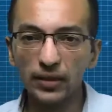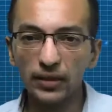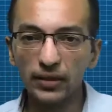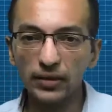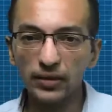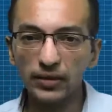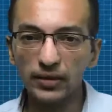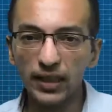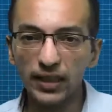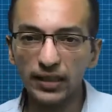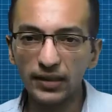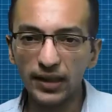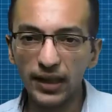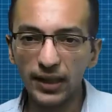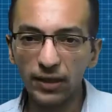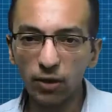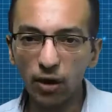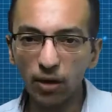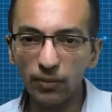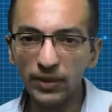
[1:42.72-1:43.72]
that a
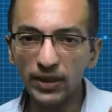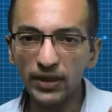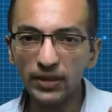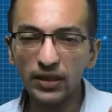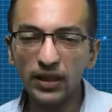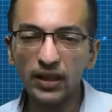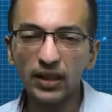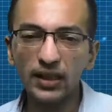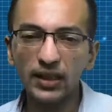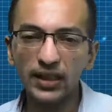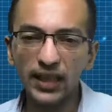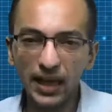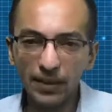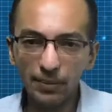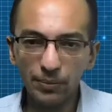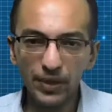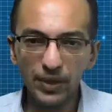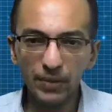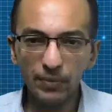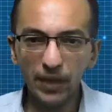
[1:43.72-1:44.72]
comment
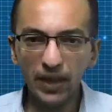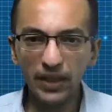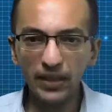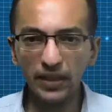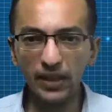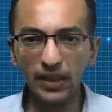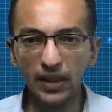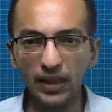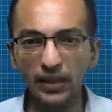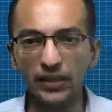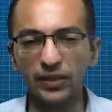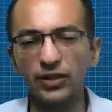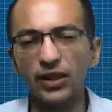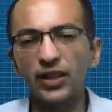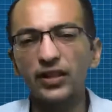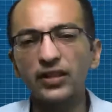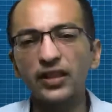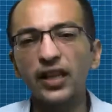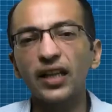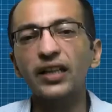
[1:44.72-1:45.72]
can be multi-line
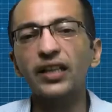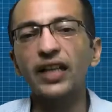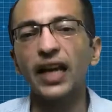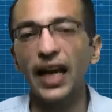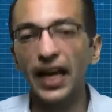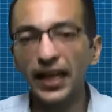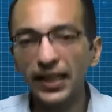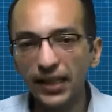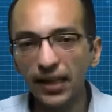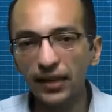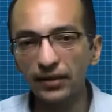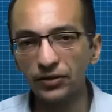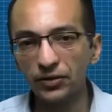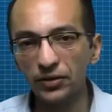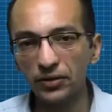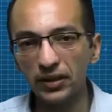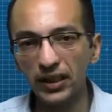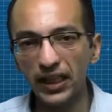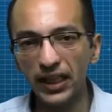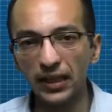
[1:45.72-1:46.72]
just like any
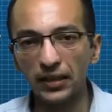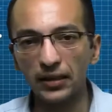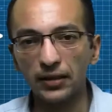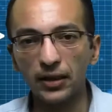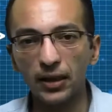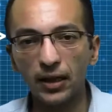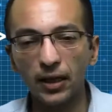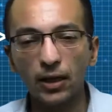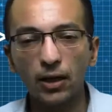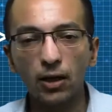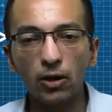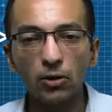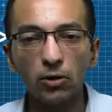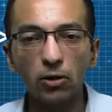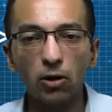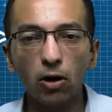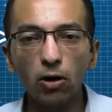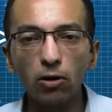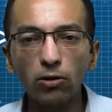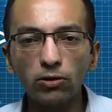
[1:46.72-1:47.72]
other tag.
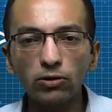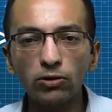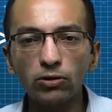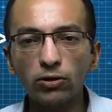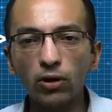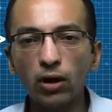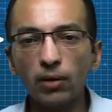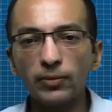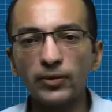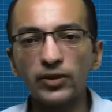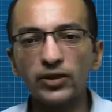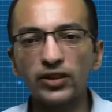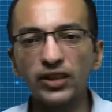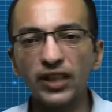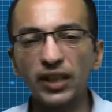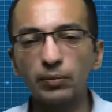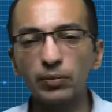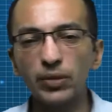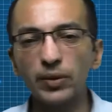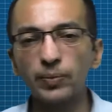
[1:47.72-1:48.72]
Also, comments
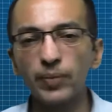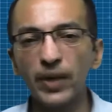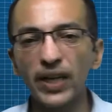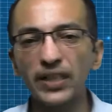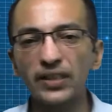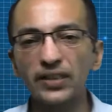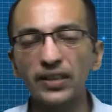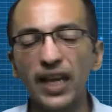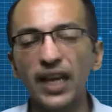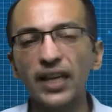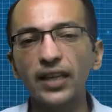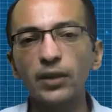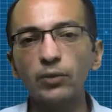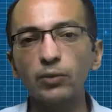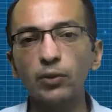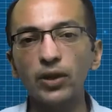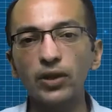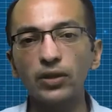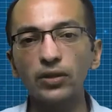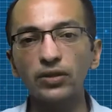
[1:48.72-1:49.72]
can be placed
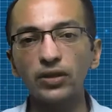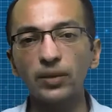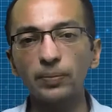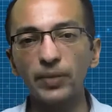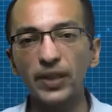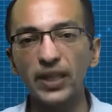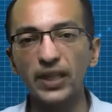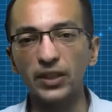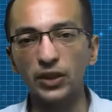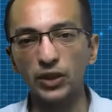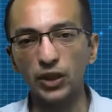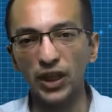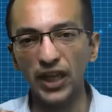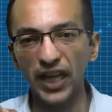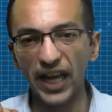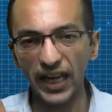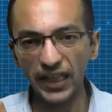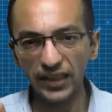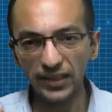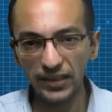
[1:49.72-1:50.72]
anywhere in the page
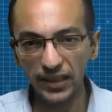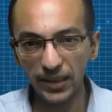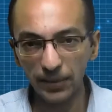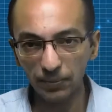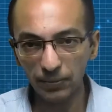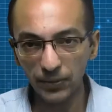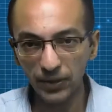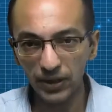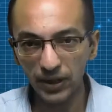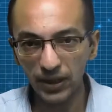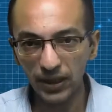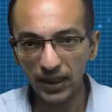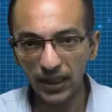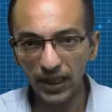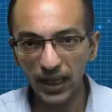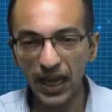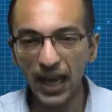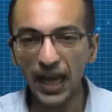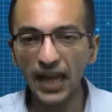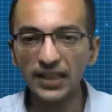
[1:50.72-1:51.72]
except
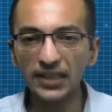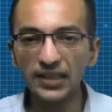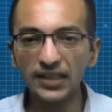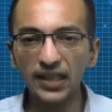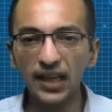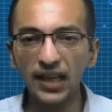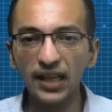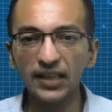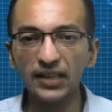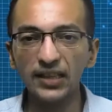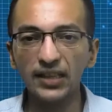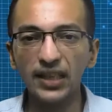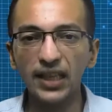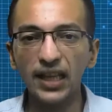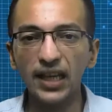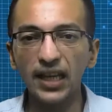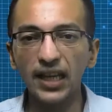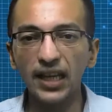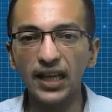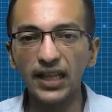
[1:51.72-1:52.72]
inside
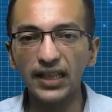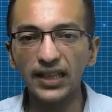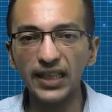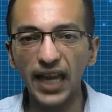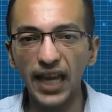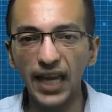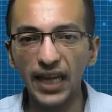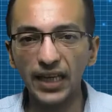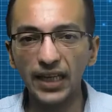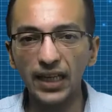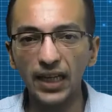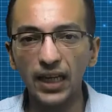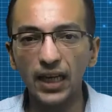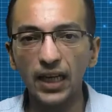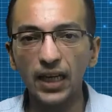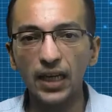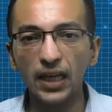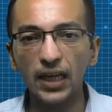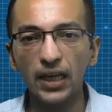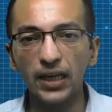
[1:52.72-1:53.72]
a tag.
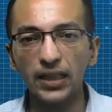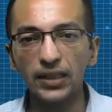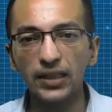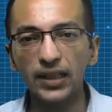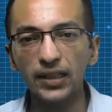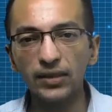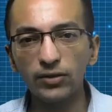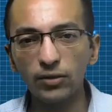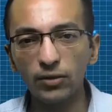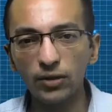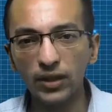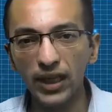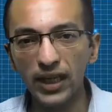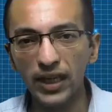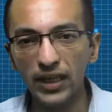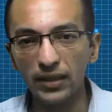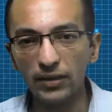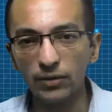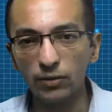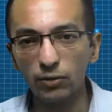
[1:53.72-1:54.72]
It is
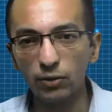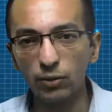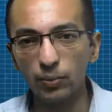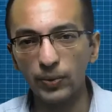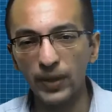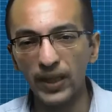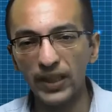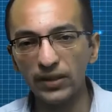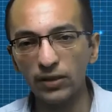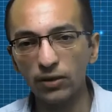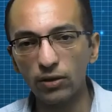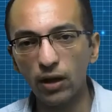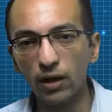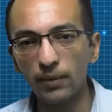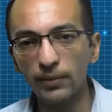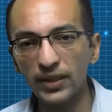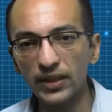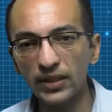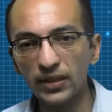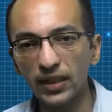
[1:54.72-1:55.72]
okay to place a
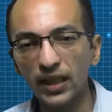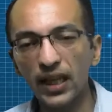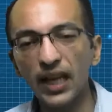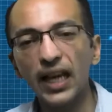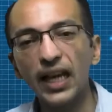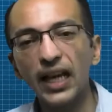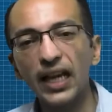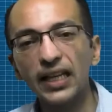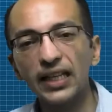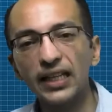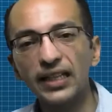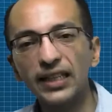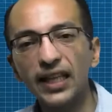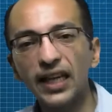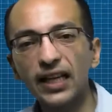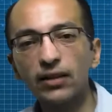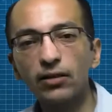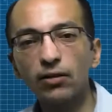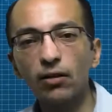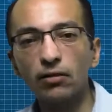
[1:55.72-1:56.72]
comment in a
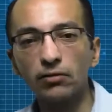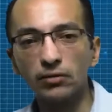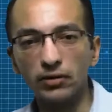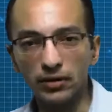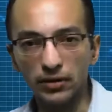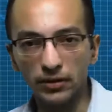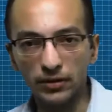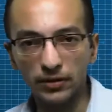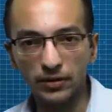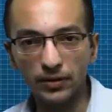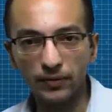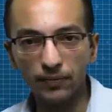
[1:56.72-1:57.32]
tag content.